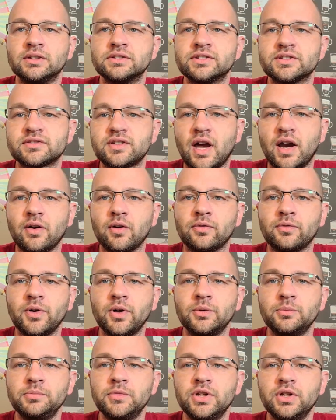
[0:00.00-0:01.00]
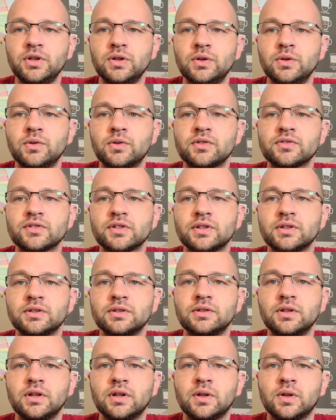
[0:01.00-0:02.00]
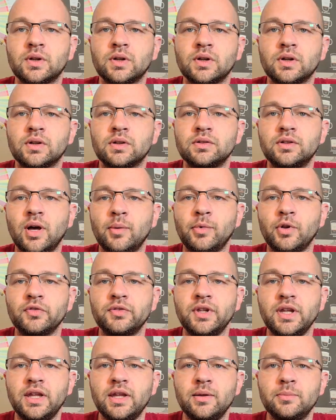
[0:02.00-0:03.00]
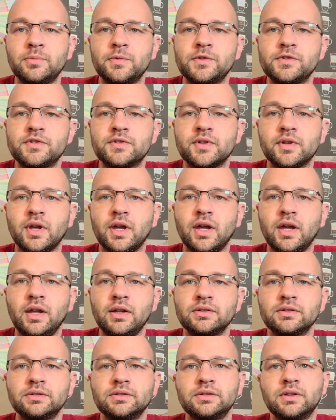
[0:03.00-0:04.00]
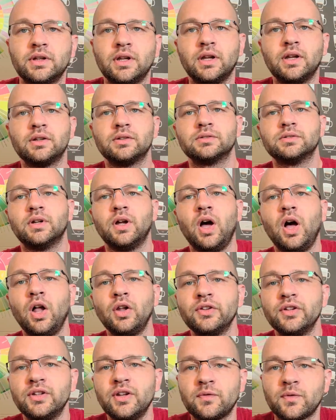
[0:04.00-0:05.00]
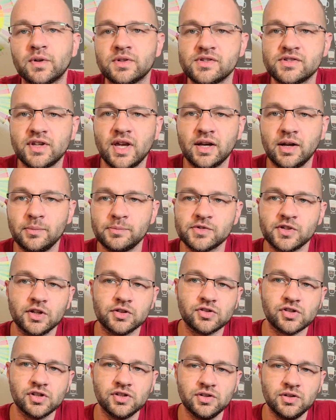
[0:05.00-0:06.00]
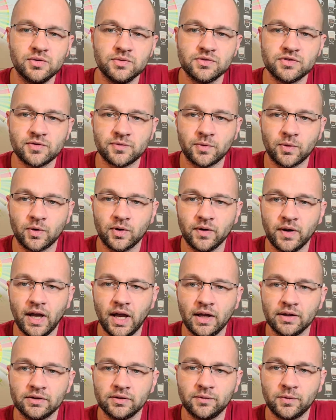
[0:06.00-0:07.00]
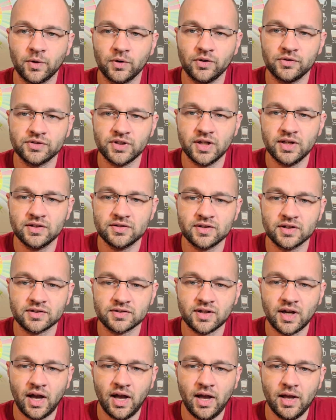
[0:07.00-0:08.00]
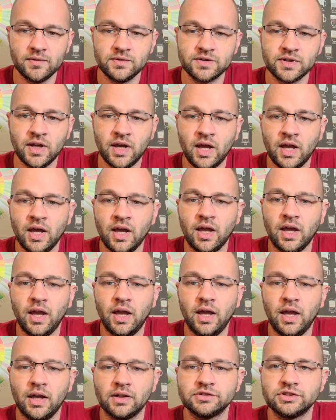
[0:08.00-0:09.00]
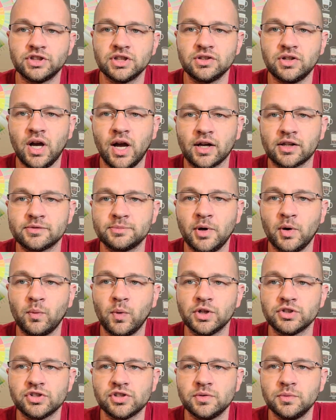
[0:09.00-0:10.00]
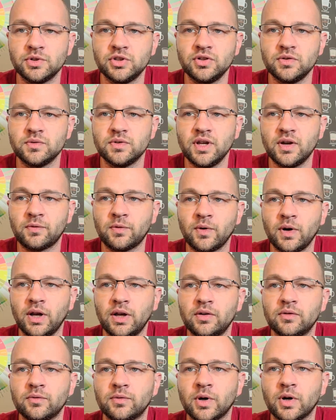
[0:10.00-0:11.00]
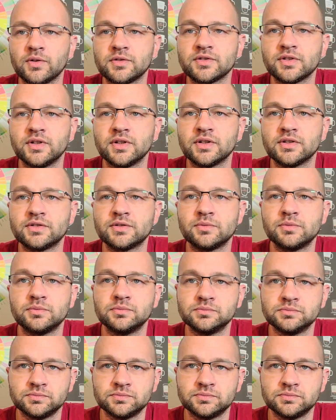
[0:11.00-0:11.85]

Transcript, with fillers: styrofoam nucs and double deeps and uh, all the different setups that she used for that for those 86 hives and she talks about what she would do different versus